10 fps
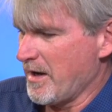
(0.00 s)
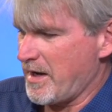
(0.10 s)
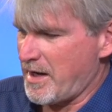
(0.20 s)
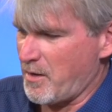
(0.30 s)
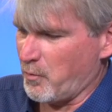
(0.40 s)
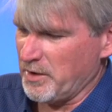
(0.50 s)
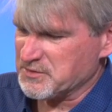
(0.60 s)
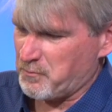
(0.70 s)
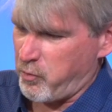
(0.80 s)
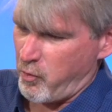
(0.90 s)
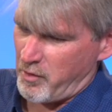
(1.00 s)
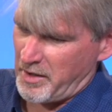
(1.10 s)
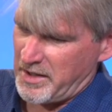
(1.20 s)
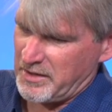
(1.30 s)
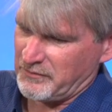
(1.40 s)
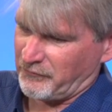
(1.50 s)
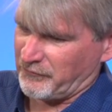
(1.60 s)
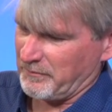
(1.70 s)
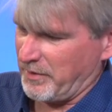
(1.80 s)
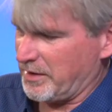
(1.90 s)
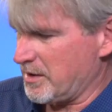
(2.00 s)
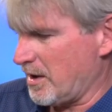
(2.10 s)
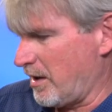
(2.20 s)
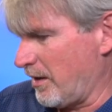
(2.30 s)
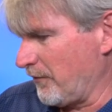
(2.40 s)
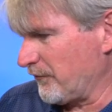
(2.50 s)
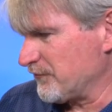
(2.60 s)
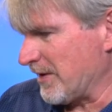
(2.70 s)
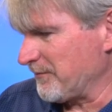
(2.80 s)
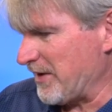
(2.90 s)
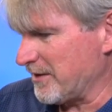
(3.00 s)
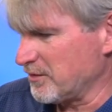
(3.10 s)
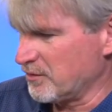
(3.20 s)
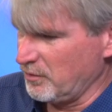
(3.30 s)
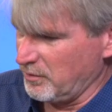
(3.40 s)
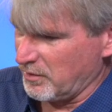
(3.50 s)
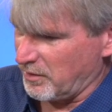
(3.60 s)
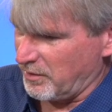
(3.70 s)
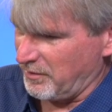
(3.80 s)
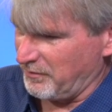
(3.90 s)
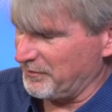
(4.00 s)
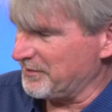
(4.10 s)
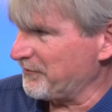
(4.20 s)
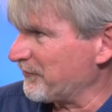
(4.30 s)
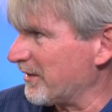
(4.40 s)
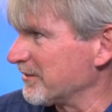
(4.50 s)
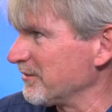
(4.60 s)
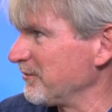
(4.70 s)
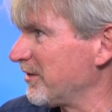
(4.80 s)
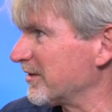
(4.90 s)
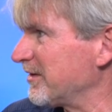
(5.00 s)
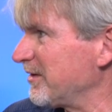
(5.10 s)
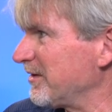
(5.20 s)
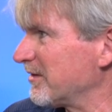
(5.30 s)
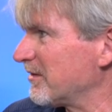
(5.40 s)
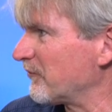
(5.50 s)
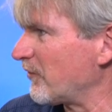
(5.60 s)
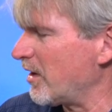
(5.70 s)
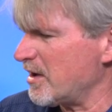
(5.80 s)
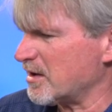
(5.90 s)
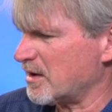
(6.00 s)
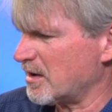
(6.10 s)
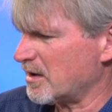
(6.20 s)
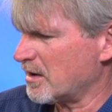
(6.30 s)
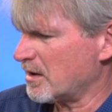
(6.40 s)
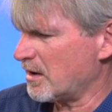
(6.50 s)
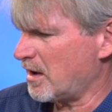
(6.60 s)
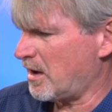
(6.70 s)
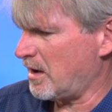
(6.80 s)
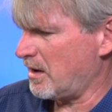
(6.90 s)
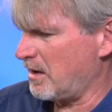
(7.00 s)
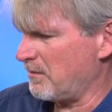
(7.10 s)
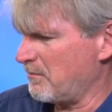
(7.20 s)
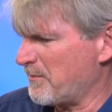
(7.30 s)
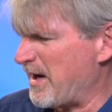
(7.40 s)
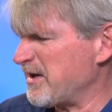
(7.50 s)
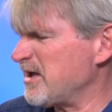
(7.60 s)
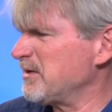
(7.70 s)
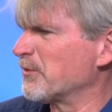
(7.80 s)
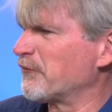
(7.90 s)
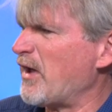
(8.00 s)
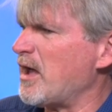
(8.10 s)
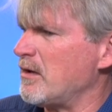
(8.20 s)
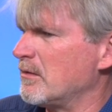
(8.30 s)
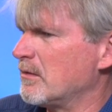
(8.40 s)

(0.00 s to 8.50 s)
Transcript: At which point, somebody else jumped on Google and started looking and was like, um, about eighty percent.